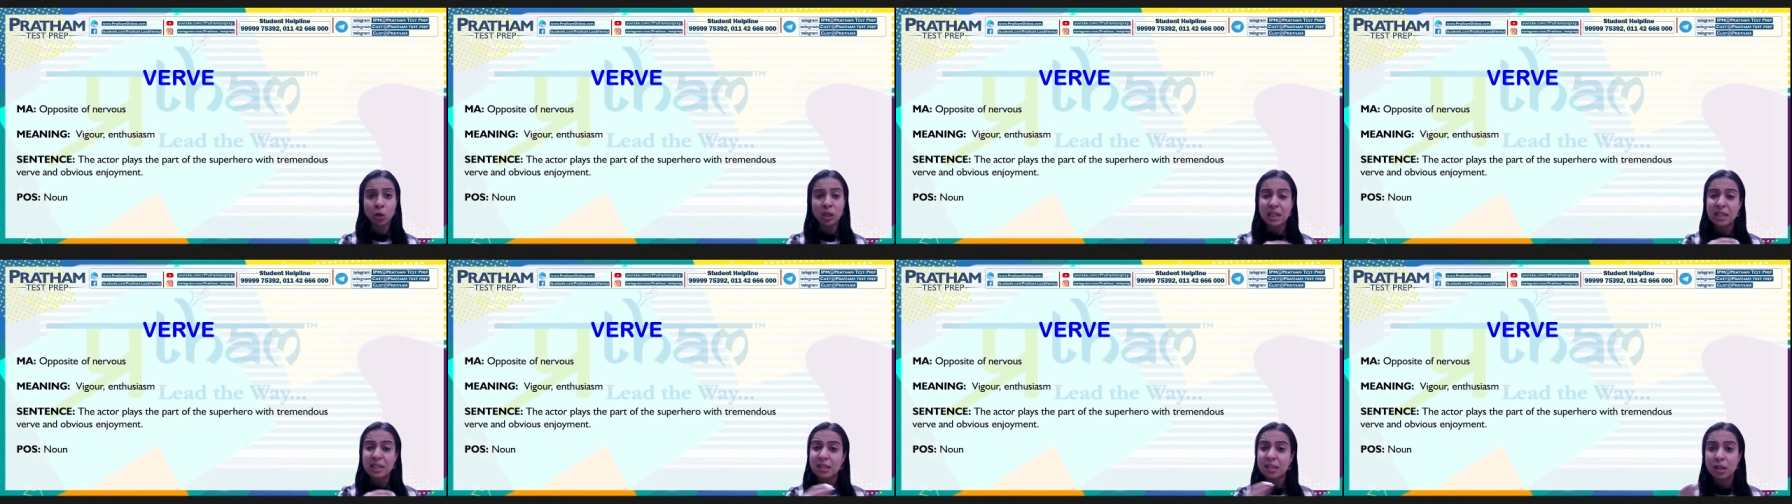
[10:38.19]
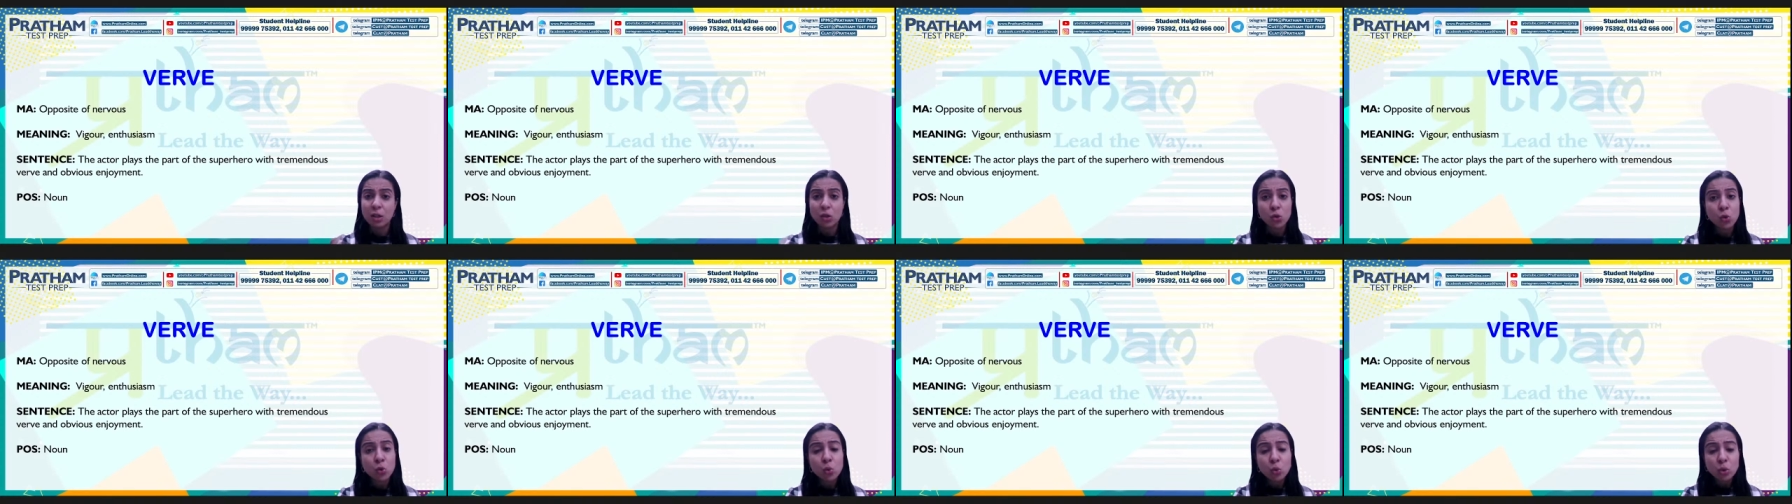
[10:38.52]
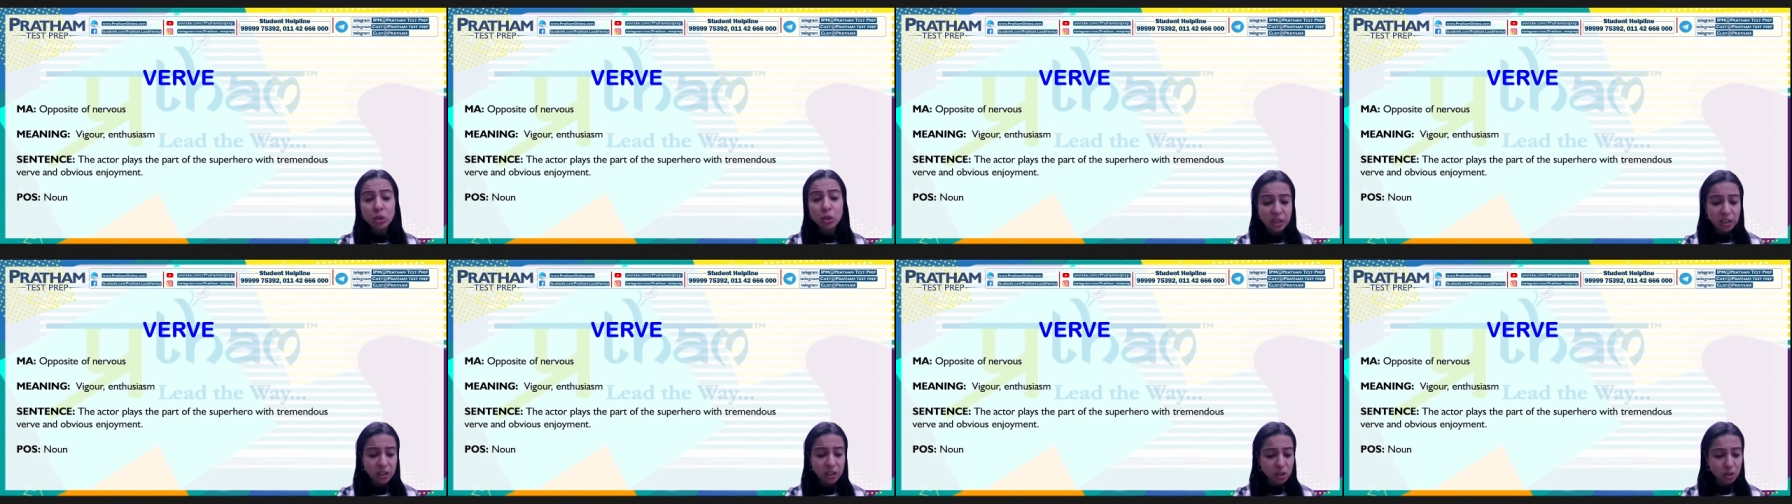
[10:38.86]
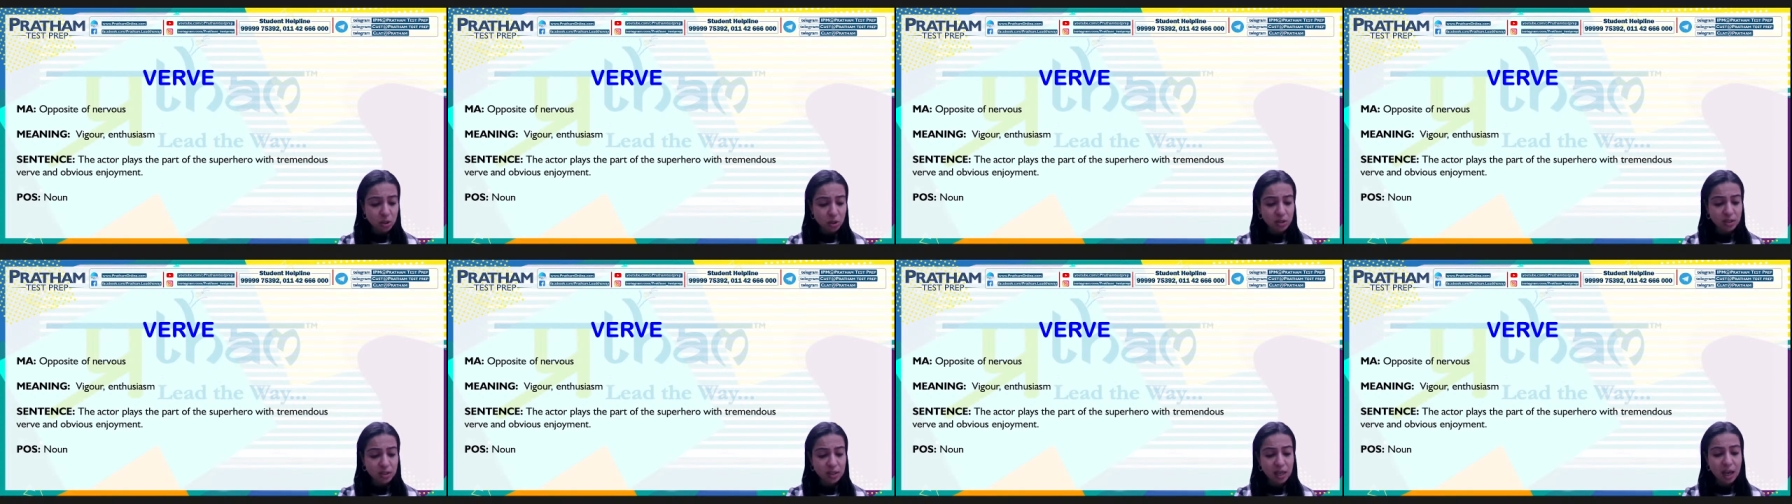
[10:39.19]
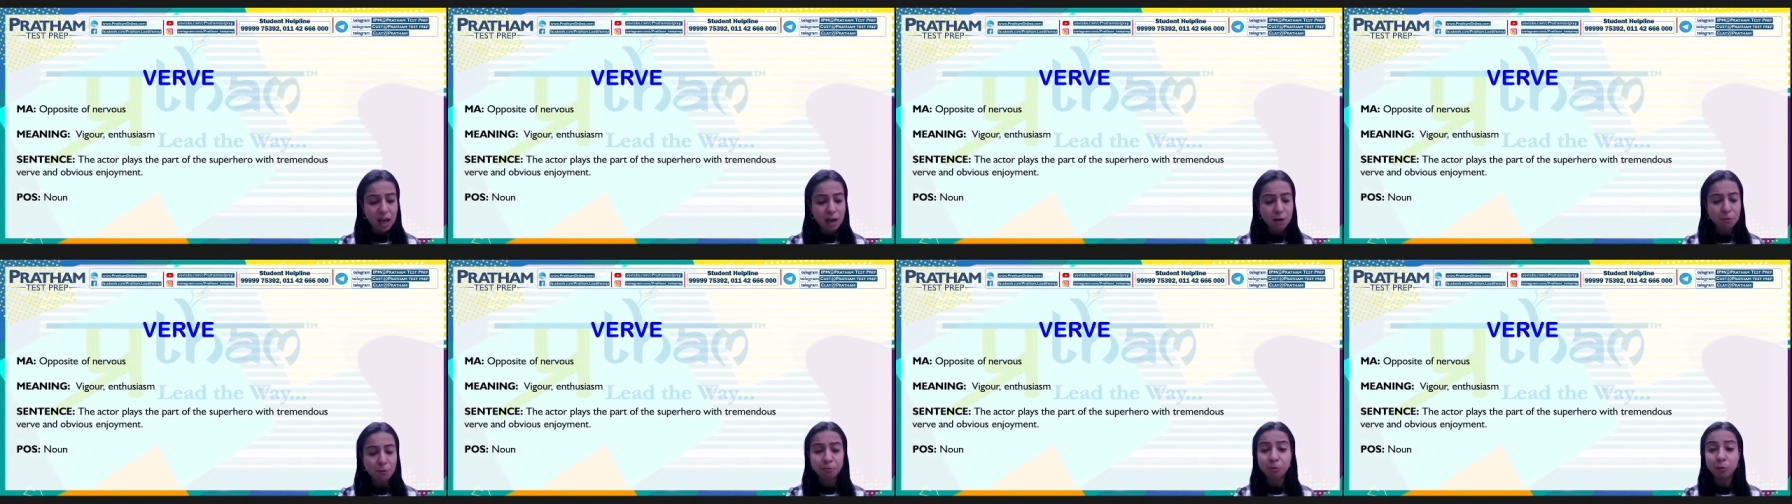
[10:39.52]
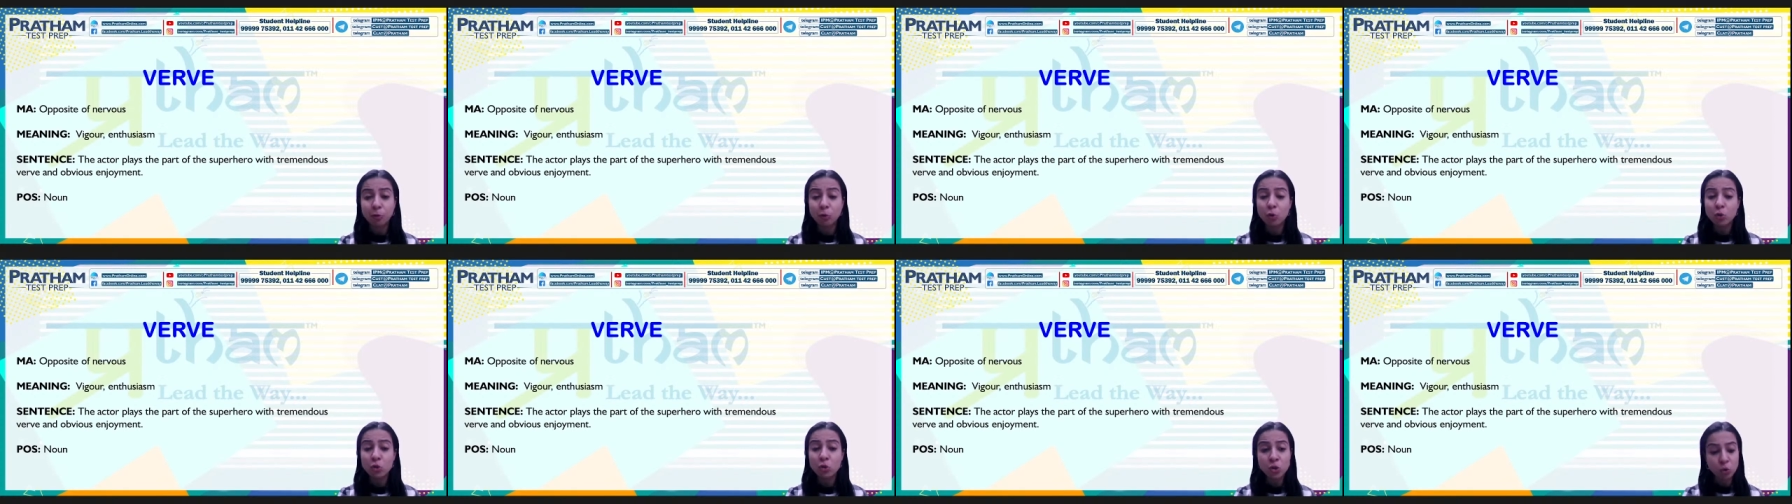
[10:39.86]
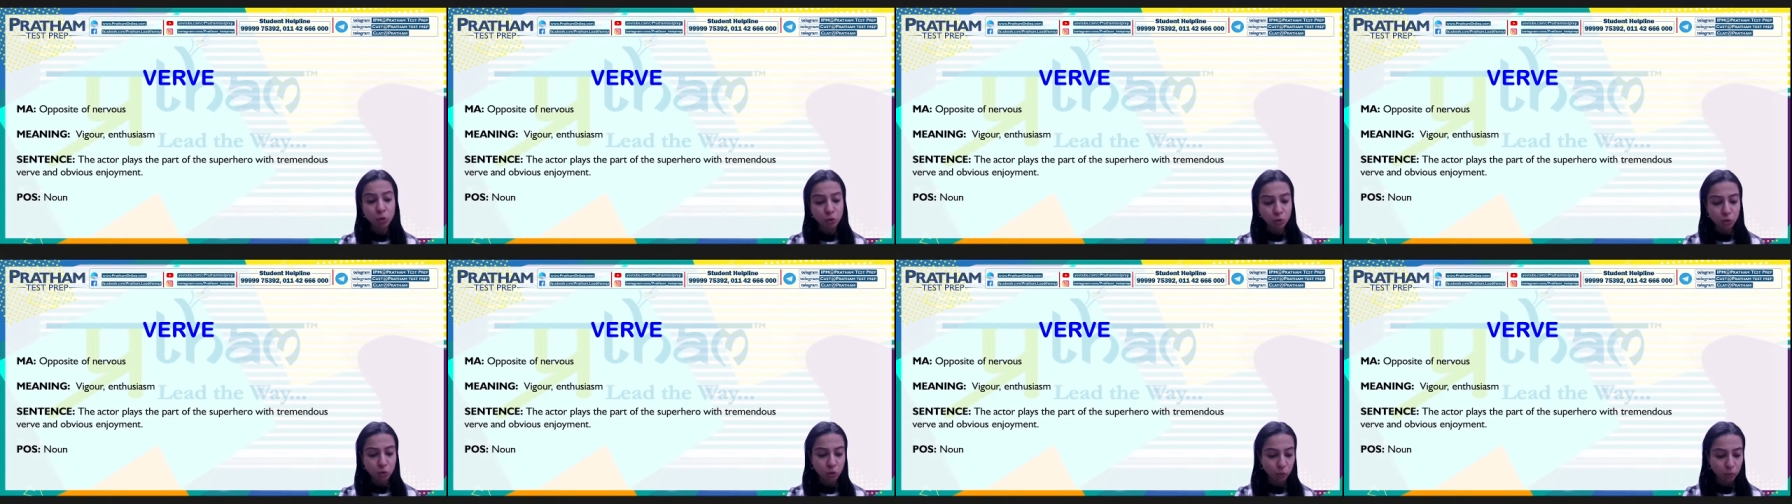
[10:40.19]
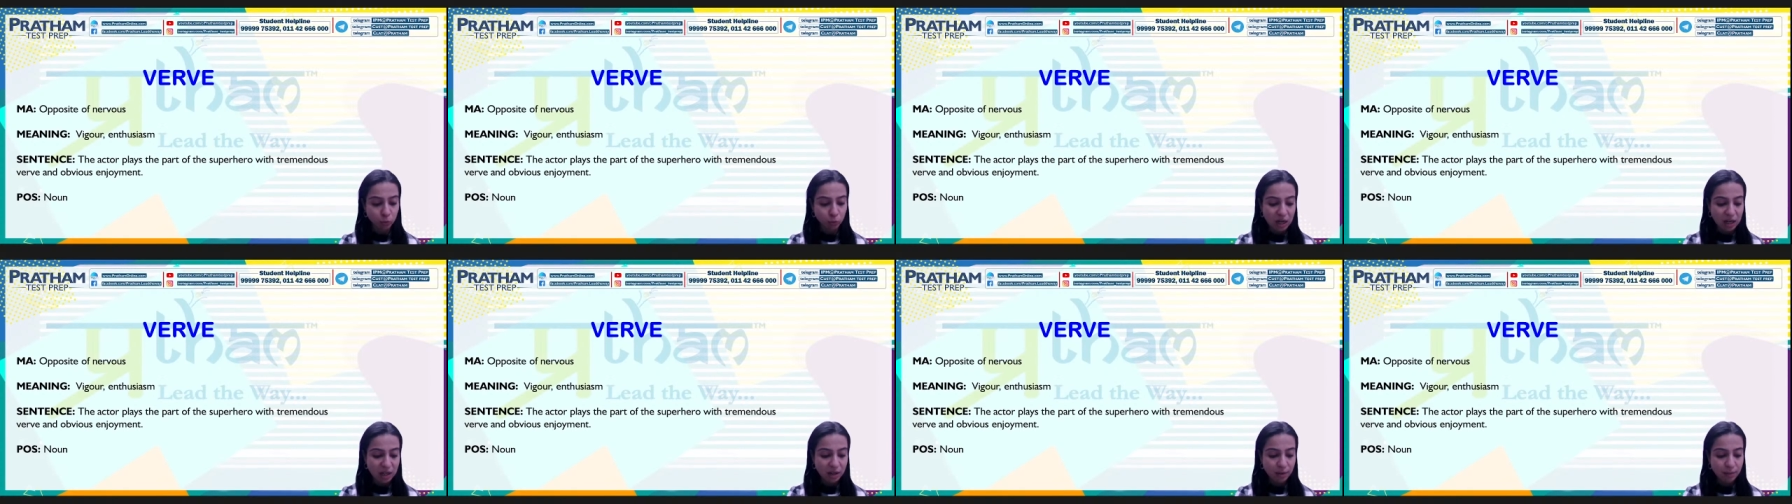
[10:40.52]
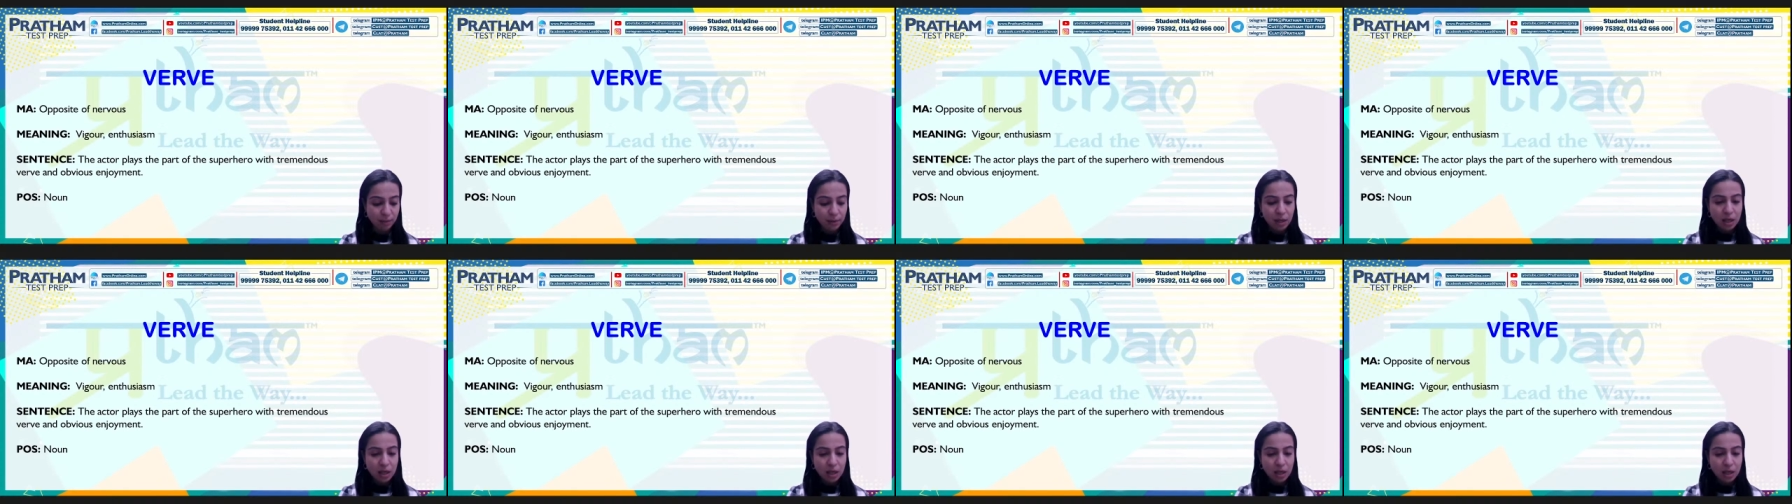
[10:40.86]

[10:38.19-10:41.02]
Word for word: let's say, your school teachers have forced you to do that.